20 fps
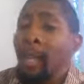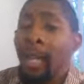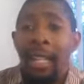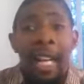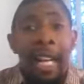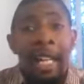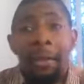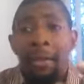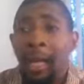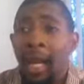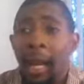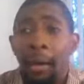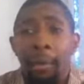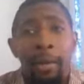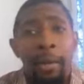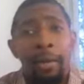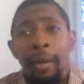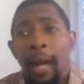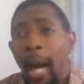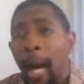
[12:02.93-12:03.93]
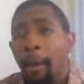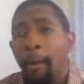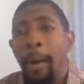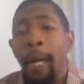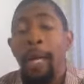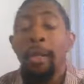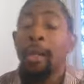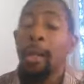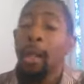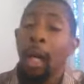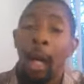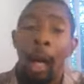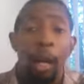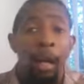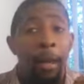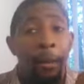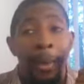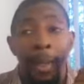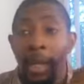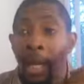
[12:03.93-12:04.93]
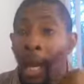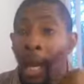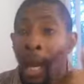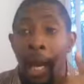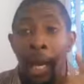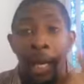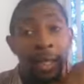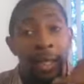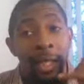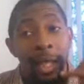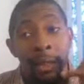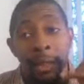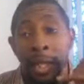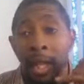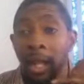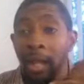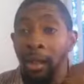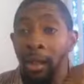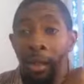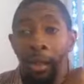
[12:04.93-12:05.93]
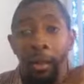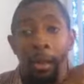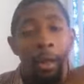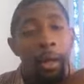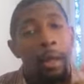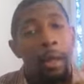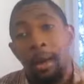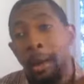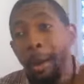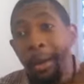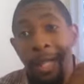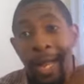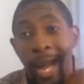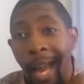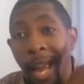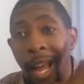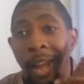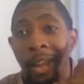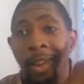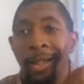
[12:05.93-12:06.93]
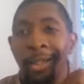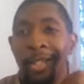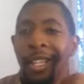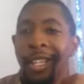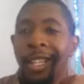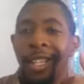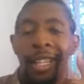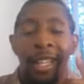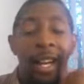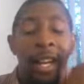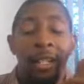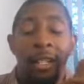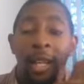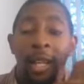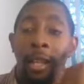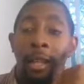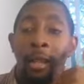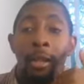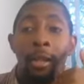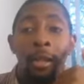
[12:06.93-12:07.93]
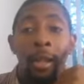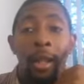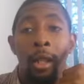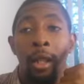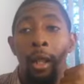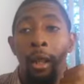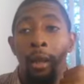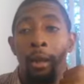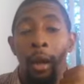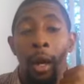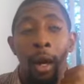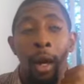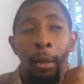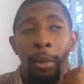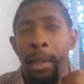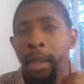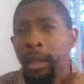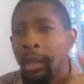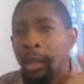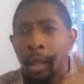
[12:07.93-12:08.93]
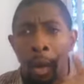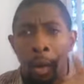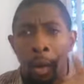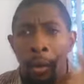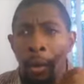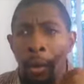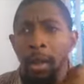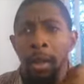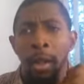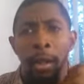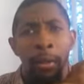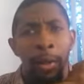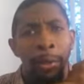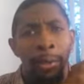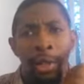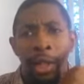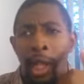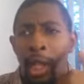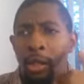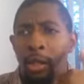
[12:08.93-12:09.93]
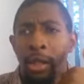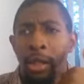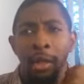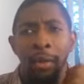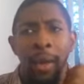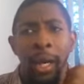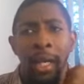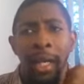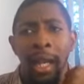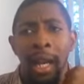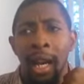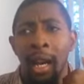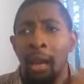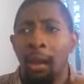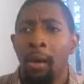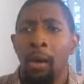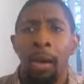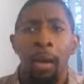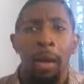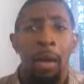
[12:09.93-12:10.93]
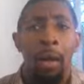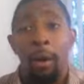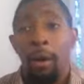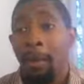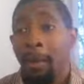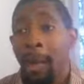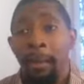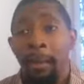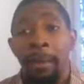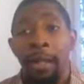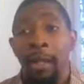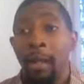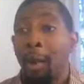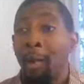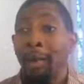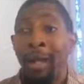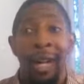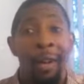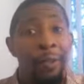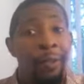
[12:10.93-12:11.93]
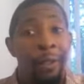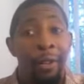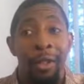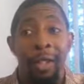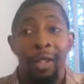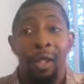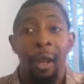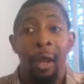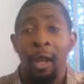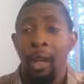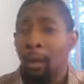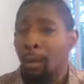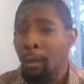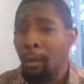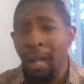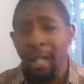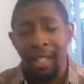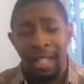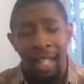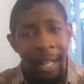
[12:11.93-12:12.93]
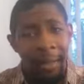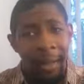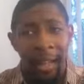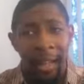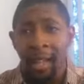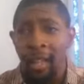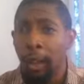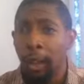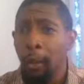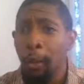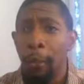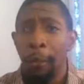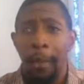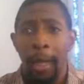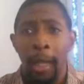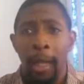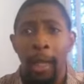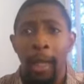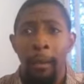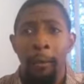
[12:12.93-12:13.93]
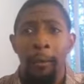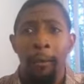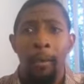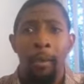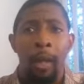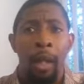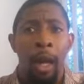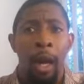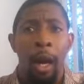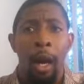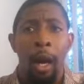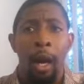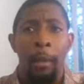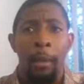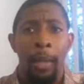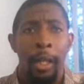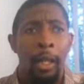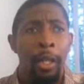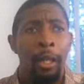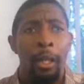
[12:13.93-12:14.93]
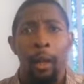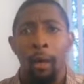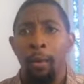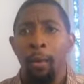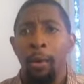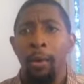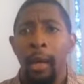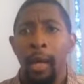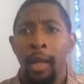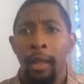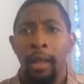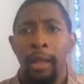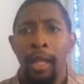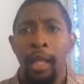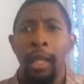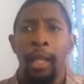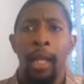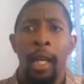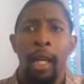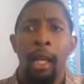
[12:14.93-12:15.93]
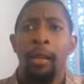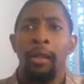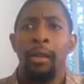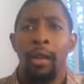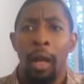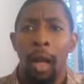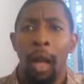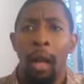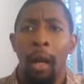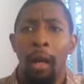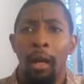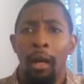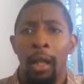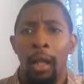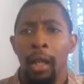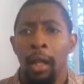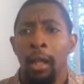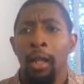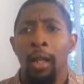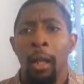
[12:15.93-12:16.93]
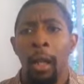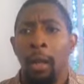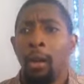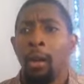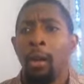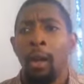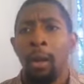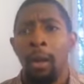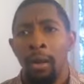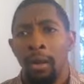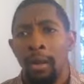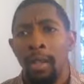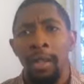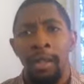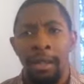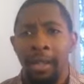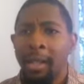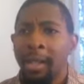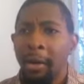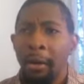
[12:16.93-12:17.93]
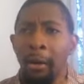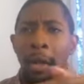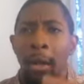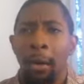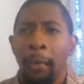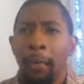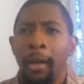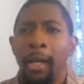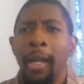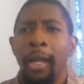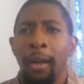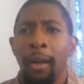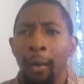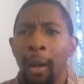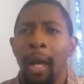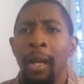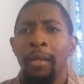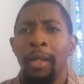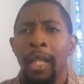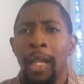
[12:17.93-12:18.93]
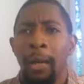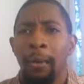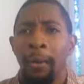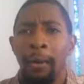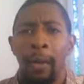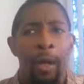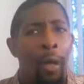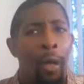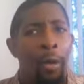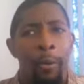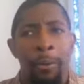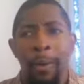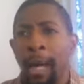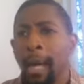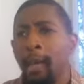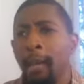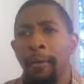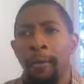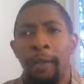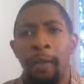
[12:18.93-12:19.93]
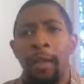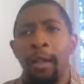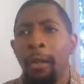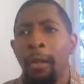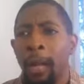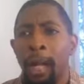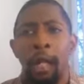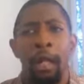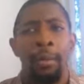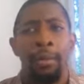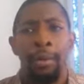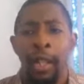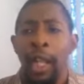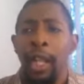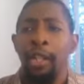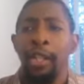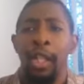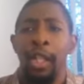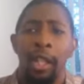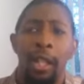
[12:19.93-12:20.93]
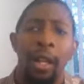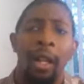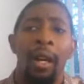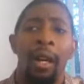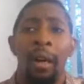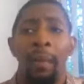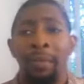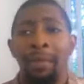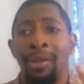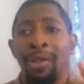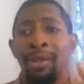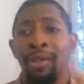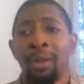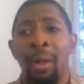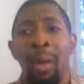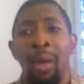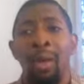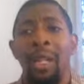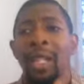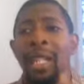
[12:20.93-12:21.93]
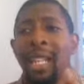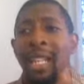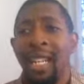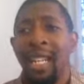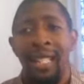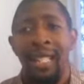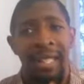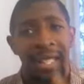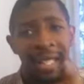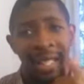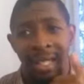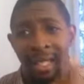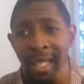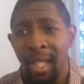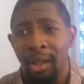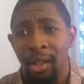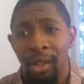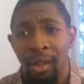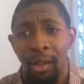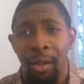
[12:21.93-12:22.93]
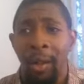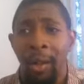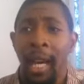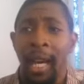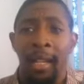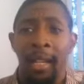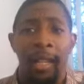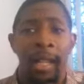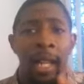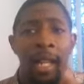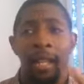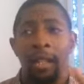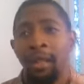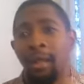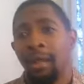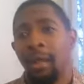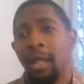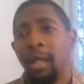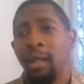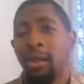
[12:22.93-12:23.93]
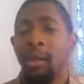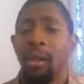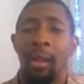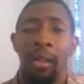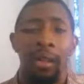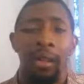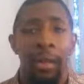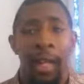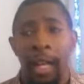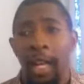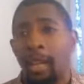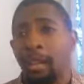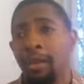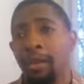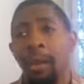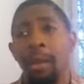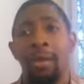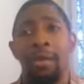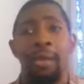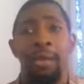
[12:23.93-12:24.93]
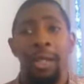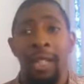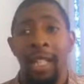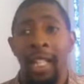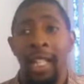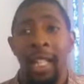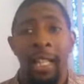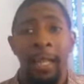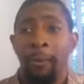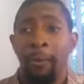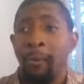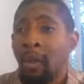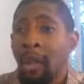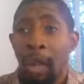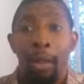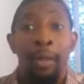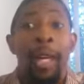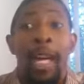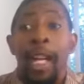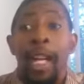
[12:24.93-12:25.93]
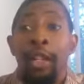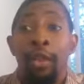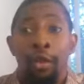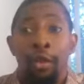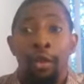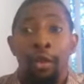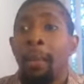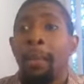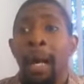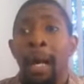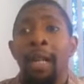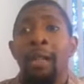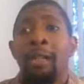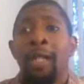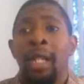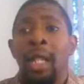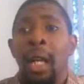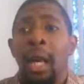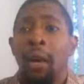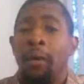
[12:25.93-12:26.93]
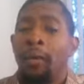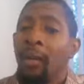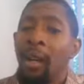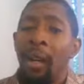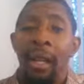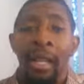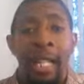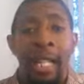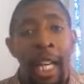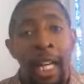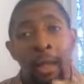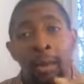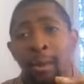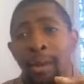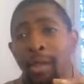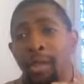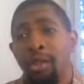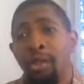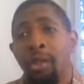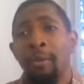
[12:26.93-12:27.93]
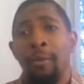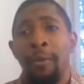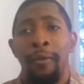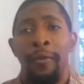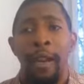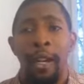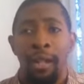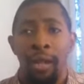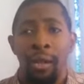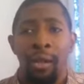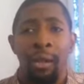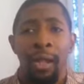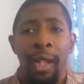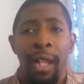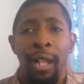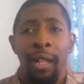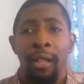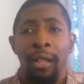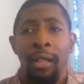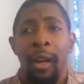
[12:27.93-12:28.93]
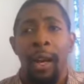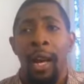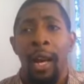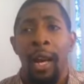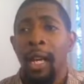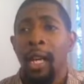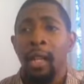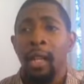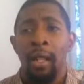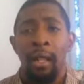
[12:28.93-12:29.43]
That's what I would do. I would actually call up my guys and I'll say, hey, look, or gals, and I'll say, hey, look, let's go over some objections right now. Or maybe, when I first started, we actually had like a little meeting. And, we'll actually get together and talk and, be at a round table and go back and forth about objections. But drilling is essential. You guys got to drill. You got to drill with your team. You got to drill by yourself. That's what a true professional does, all right?